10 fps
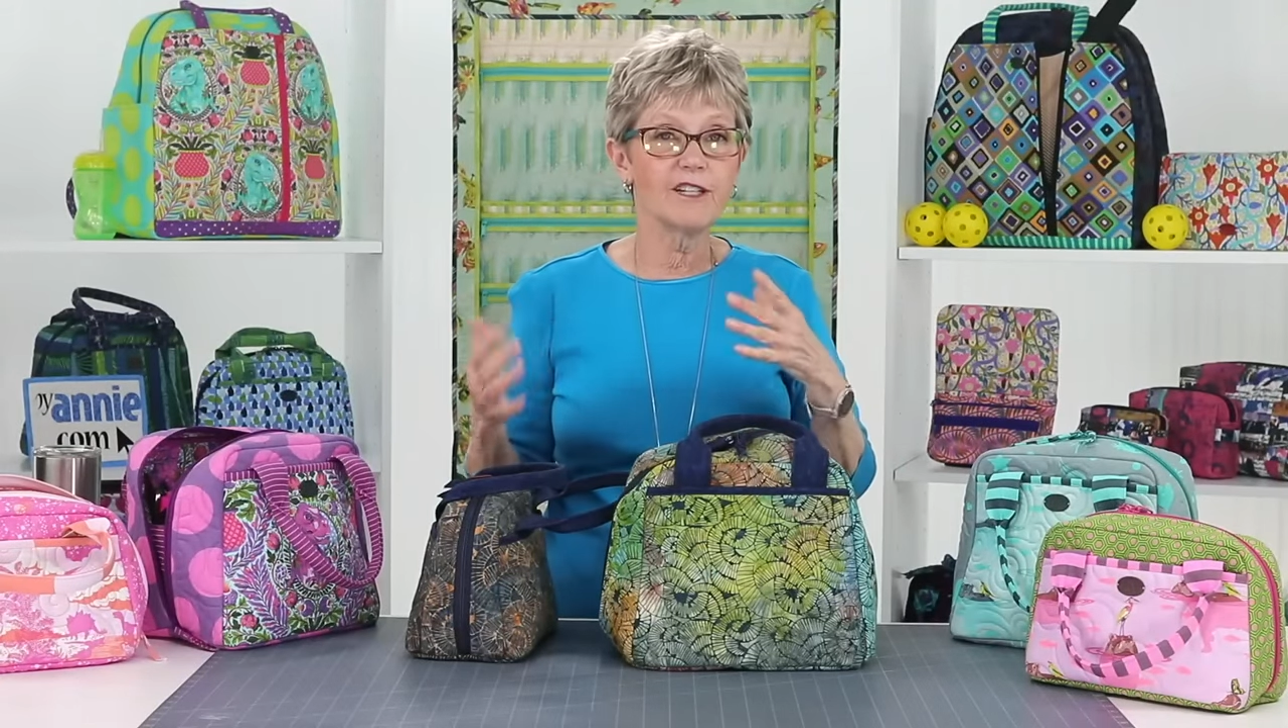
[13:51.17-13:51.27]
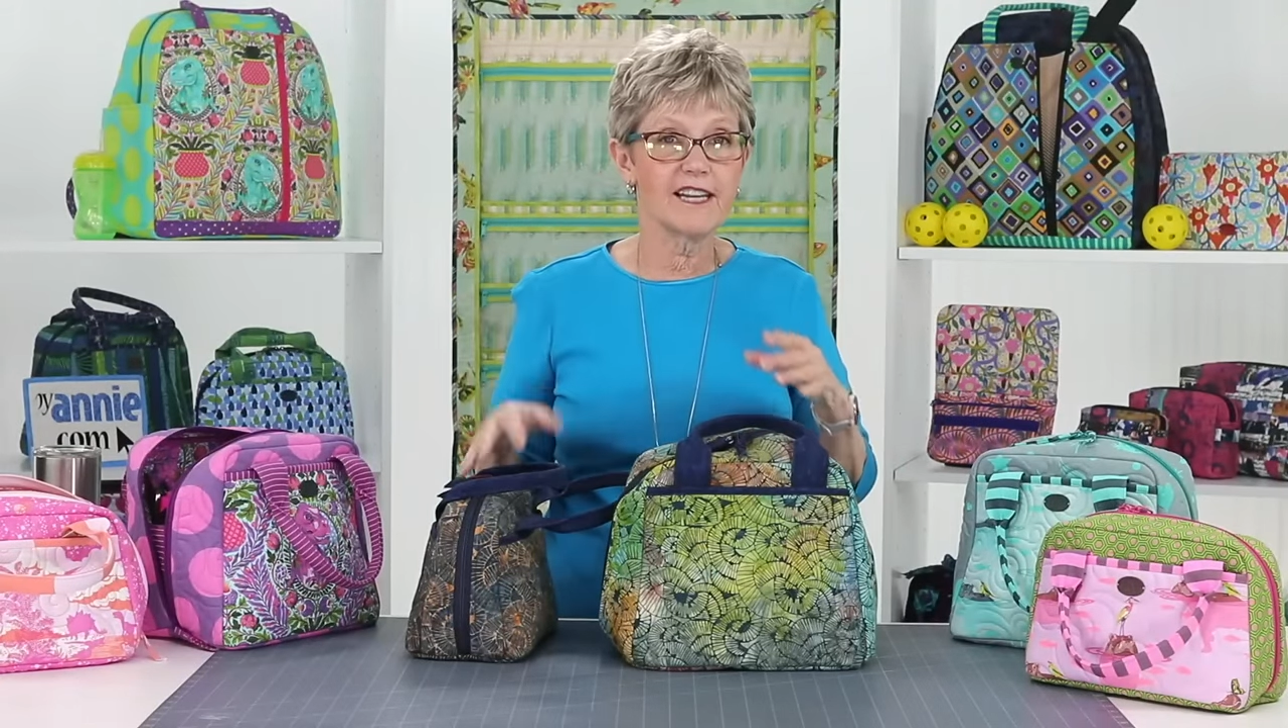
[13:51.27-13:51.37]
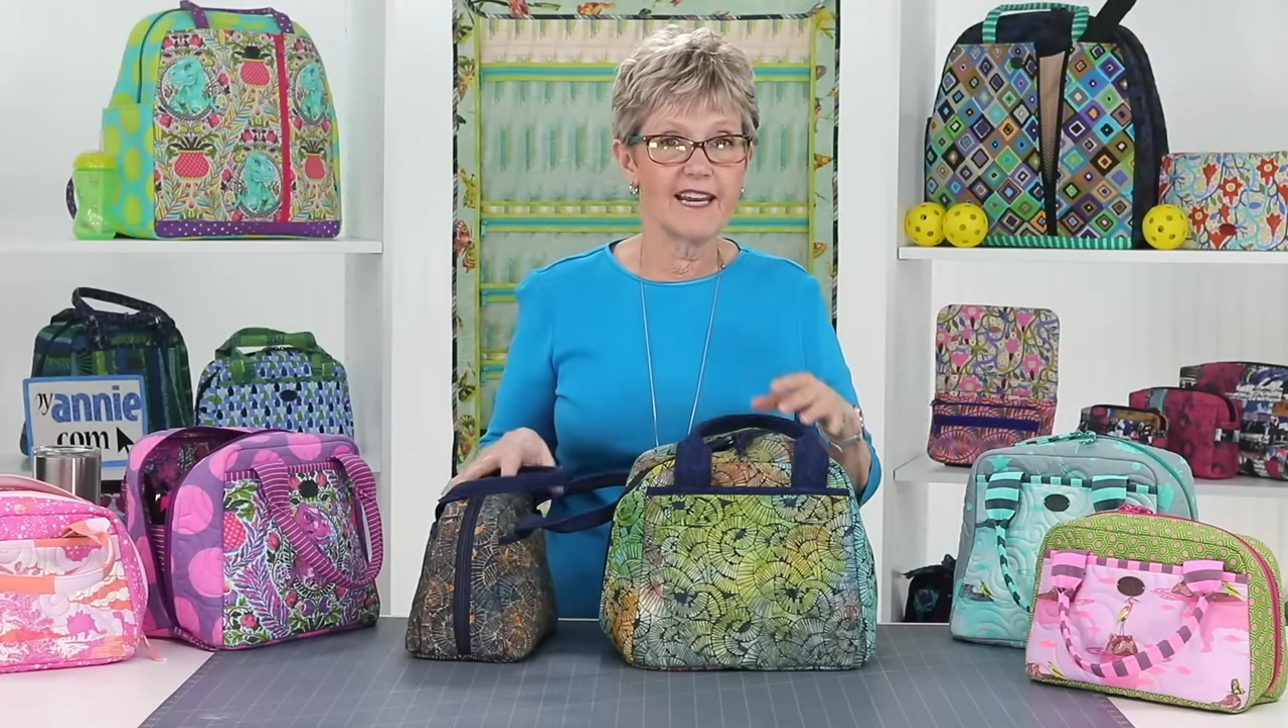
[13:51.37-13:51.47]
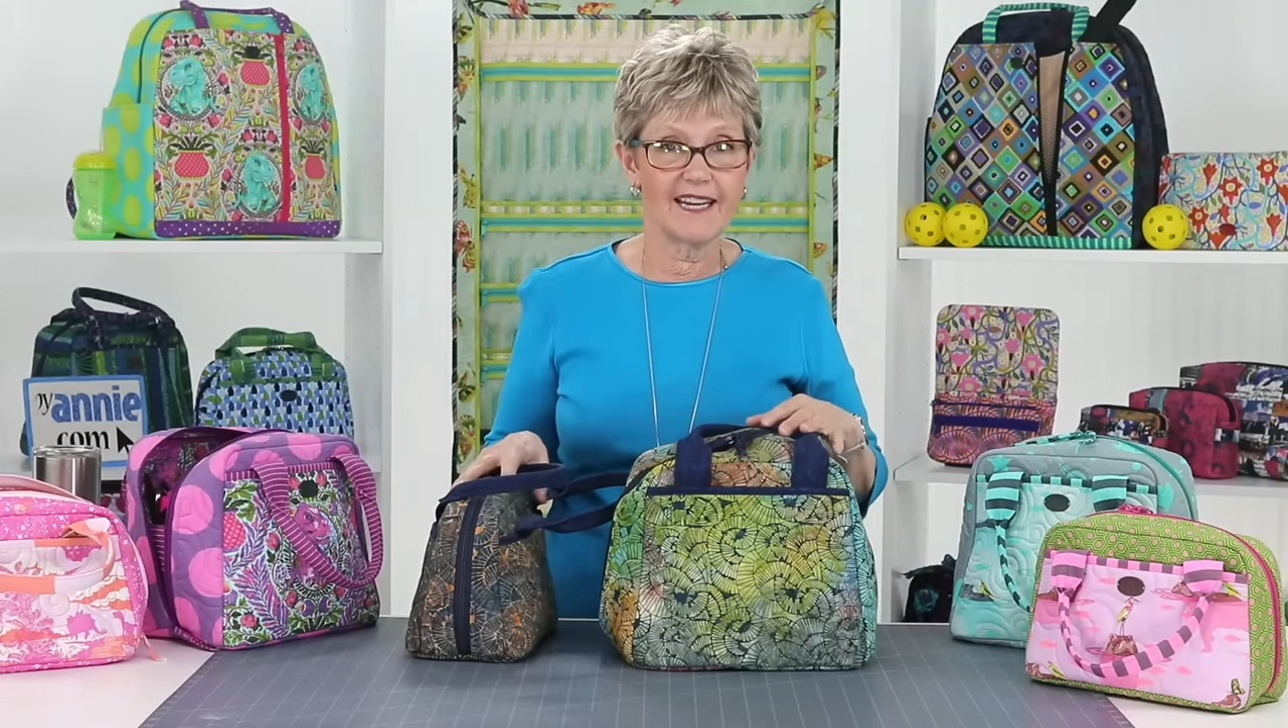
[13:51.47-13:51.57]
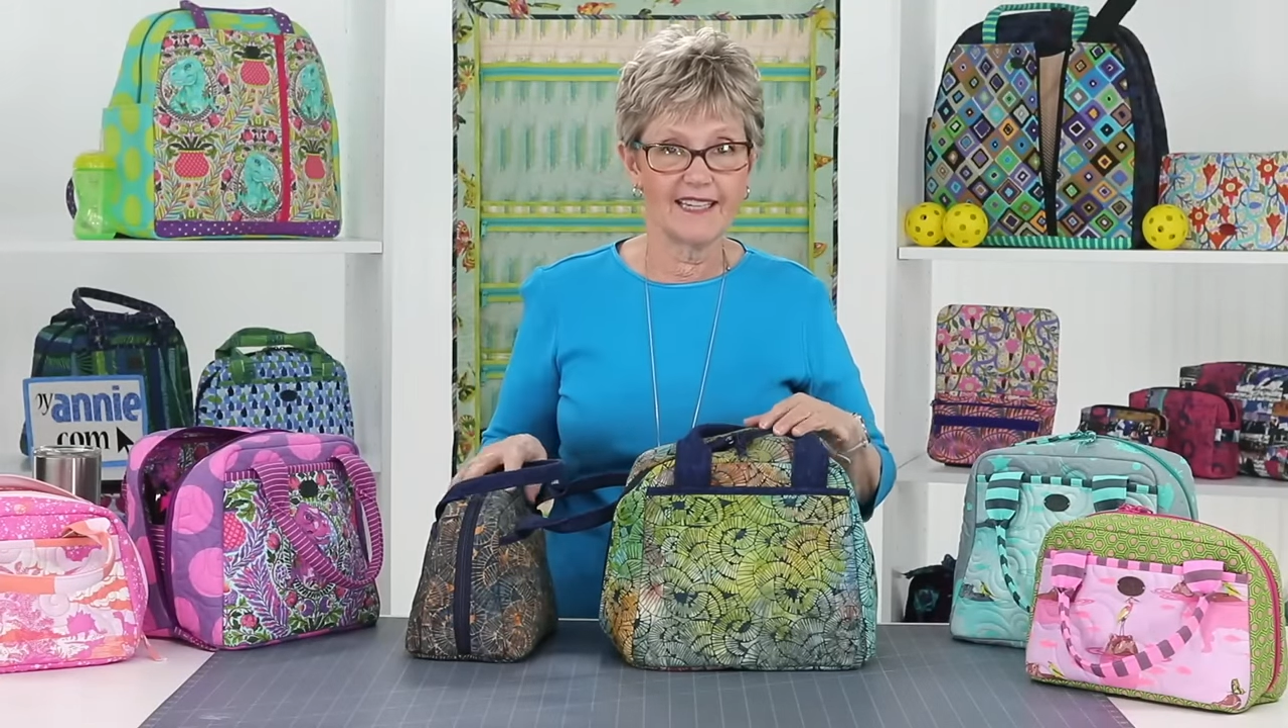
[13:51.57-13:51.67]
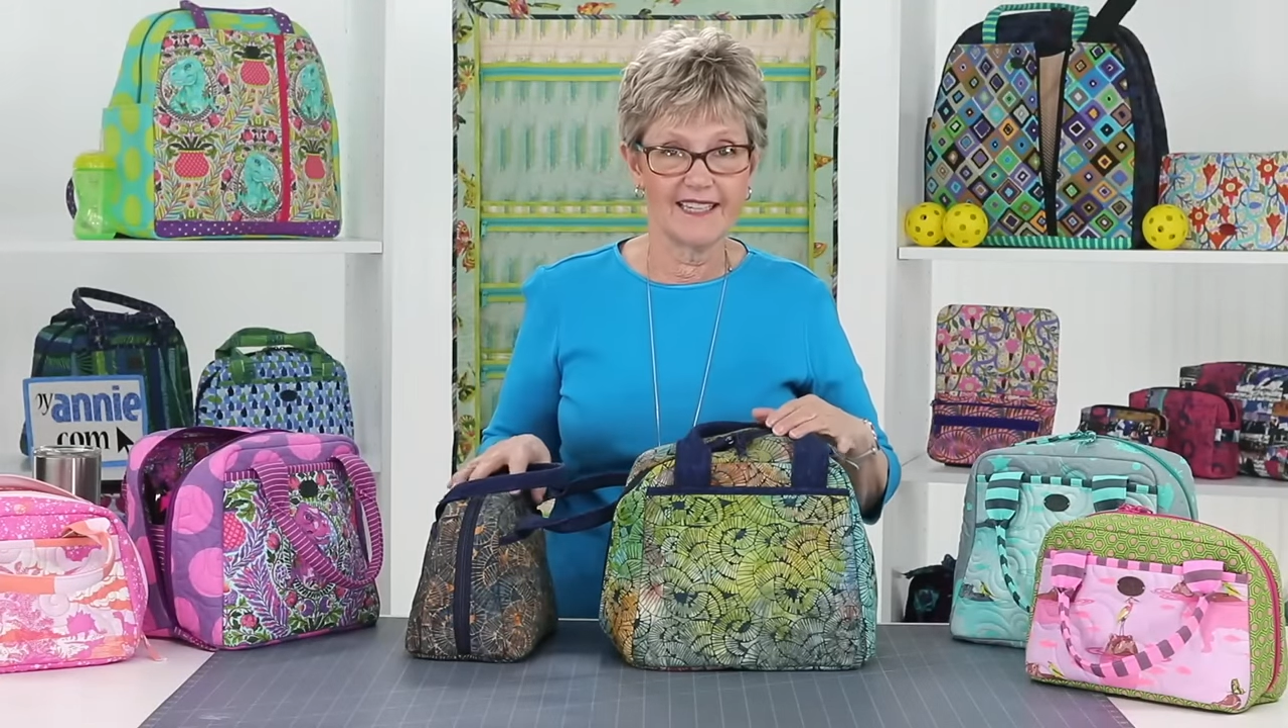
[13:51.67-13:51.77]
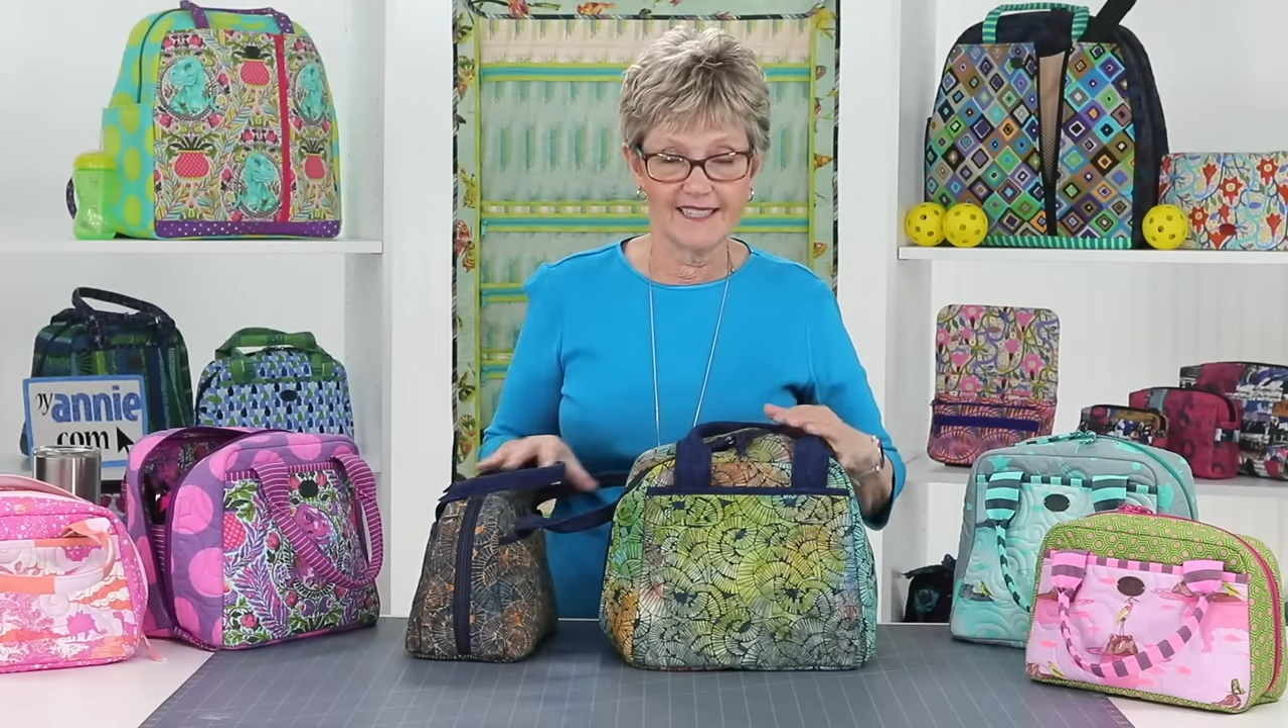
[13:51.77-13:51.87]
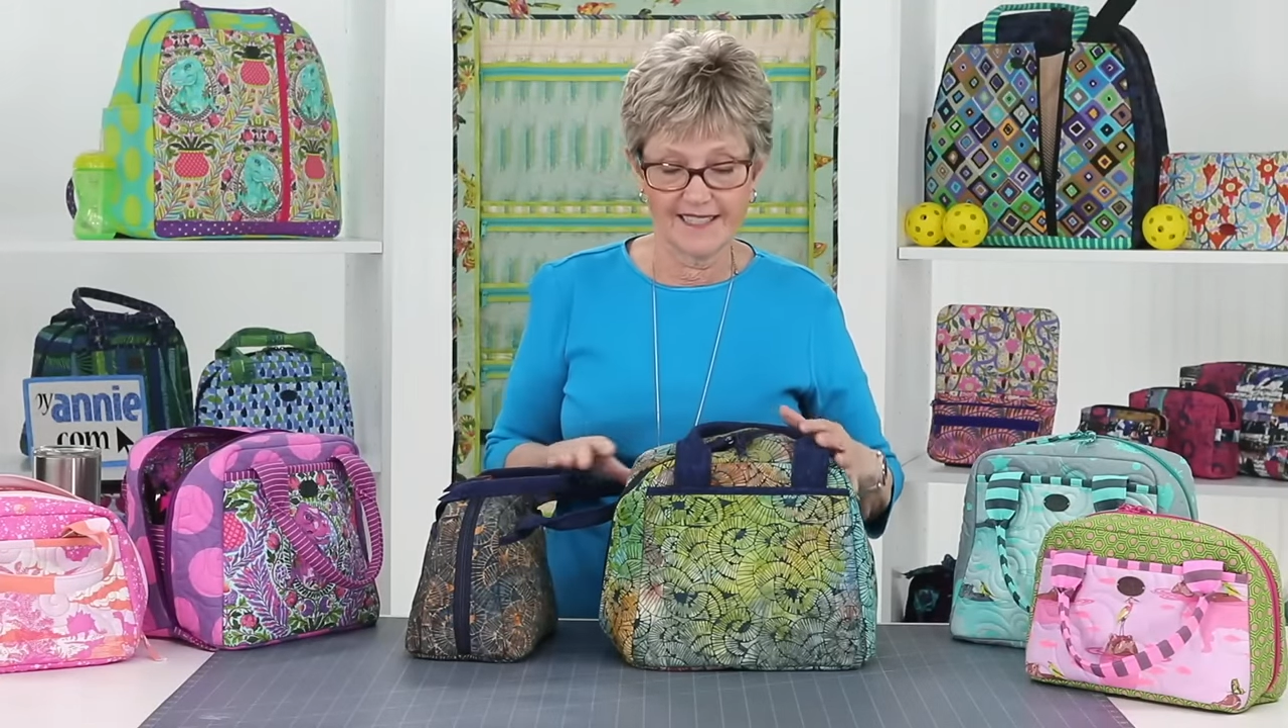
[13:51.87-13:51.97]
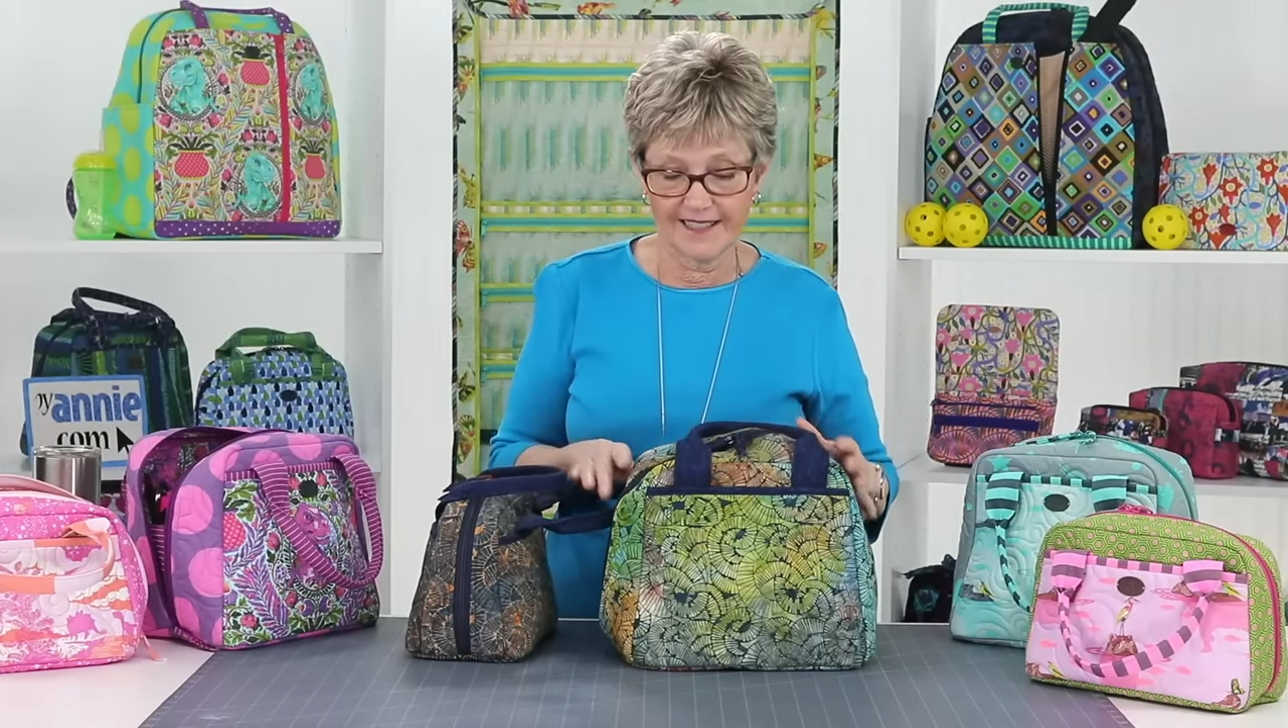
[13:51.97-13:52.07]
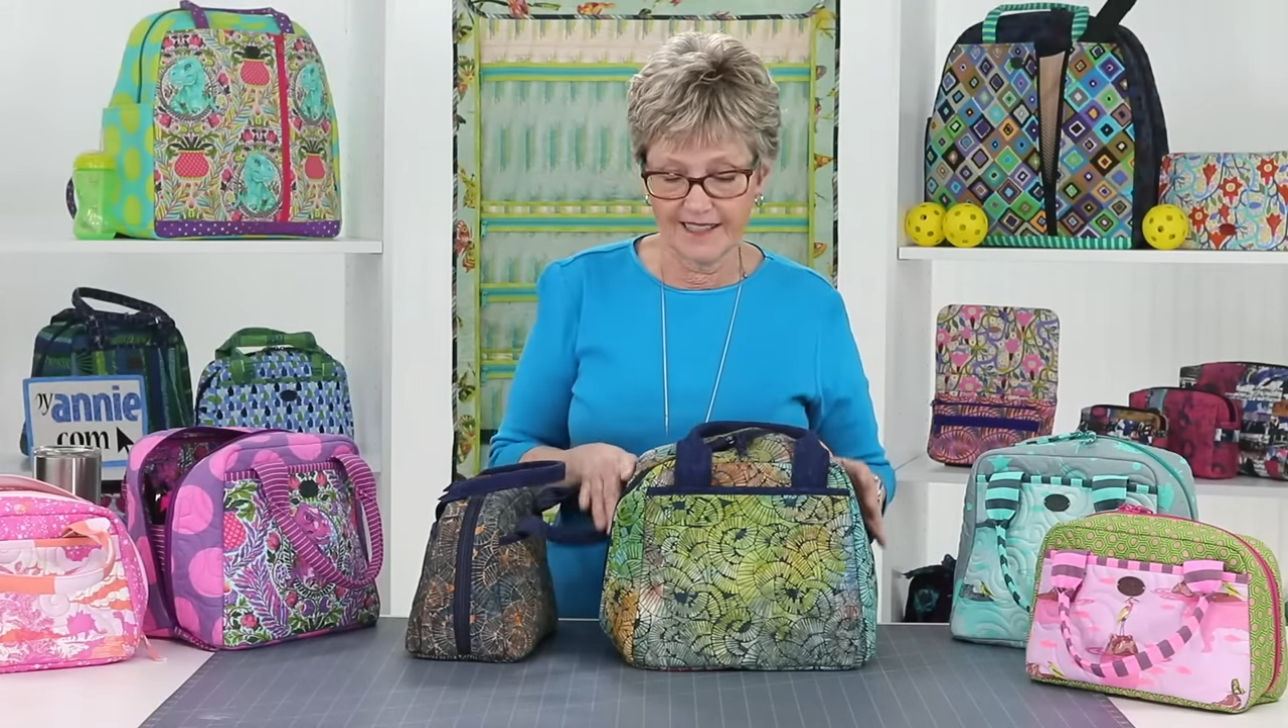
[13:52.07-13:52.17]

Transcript: taking it to